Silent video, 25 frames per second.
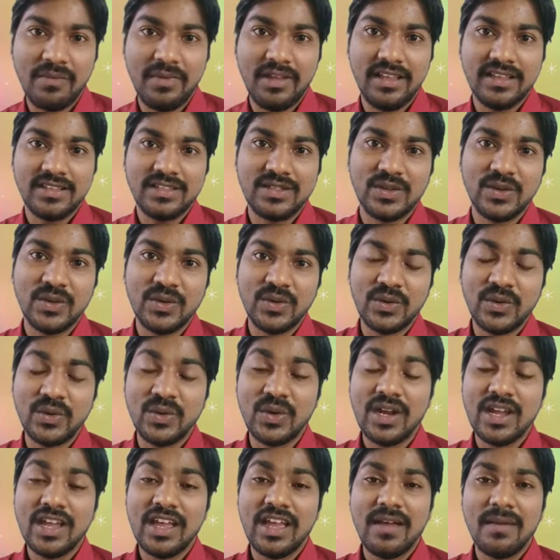me.
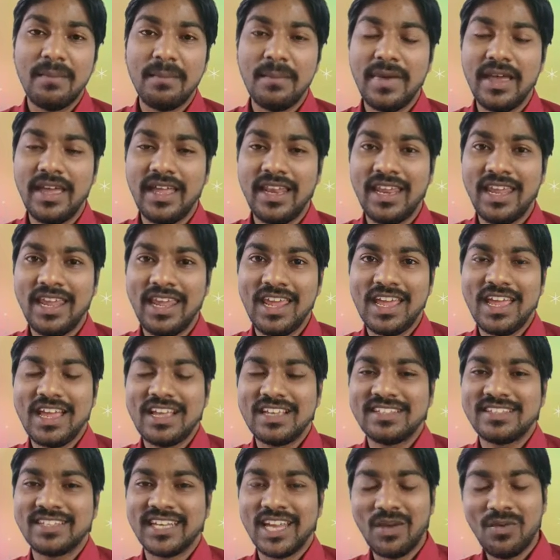So Mary
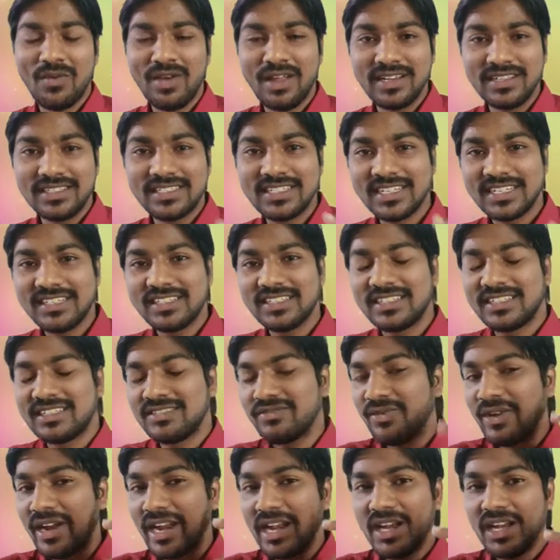Stevenson,
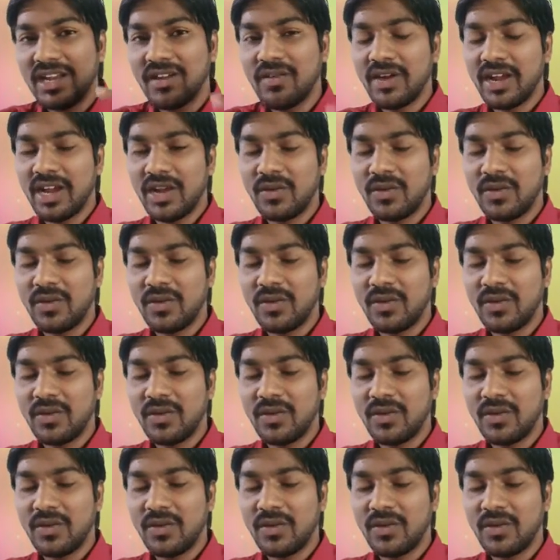when